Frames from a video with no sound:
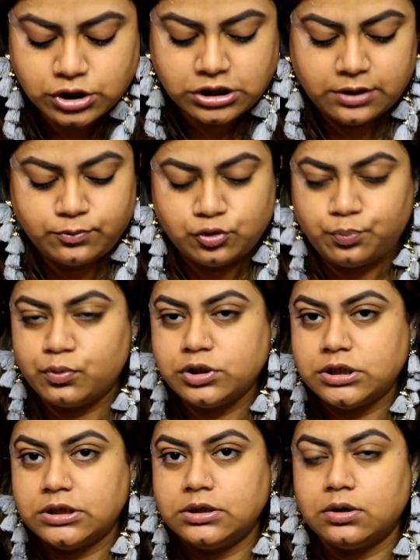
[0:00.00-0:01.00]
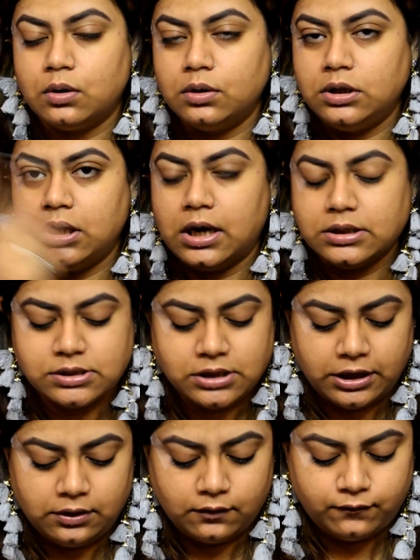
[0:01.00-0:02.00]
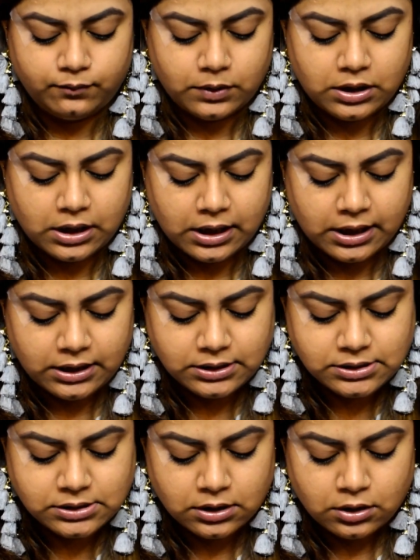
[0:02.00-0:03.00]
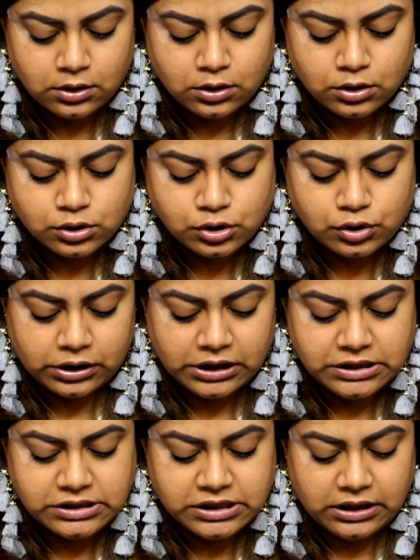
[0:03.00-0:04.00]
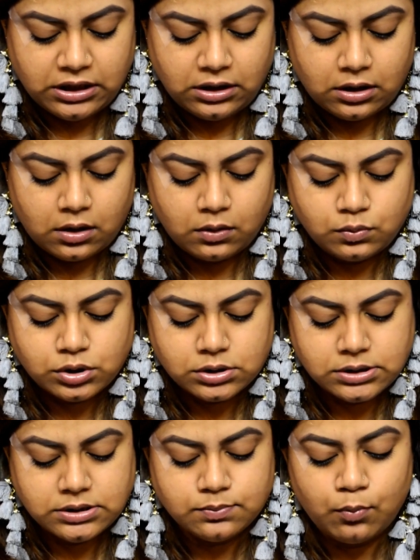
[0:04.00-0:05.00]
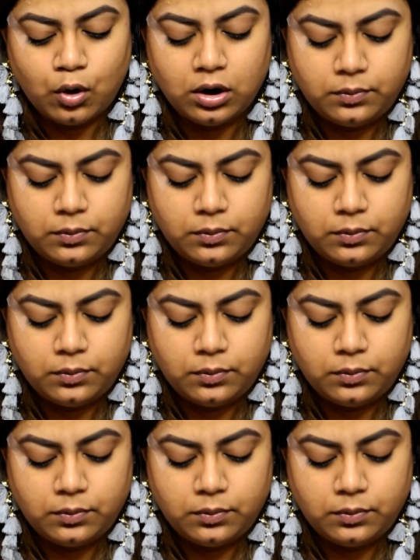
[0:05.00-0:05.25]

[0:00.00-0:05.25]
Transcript: tape to put it on the other side of my eyes. So again, taking out small